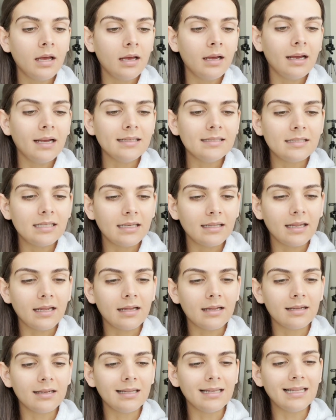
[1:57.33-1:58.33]
I'd say like
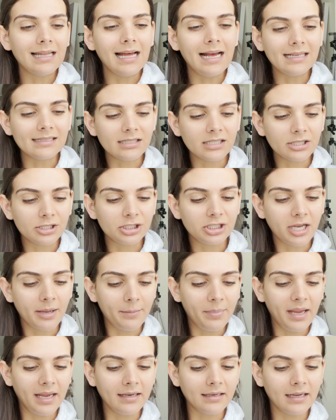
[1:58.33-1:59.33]
classic
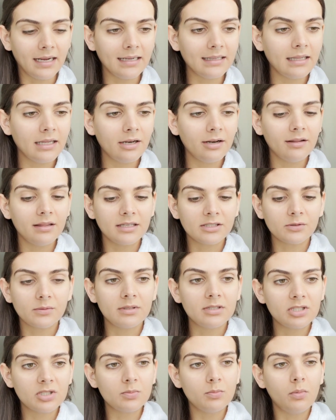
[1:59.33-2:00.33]
champagne highlighter. This
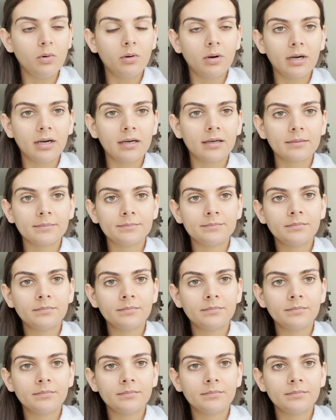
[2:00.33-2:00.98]
one's more,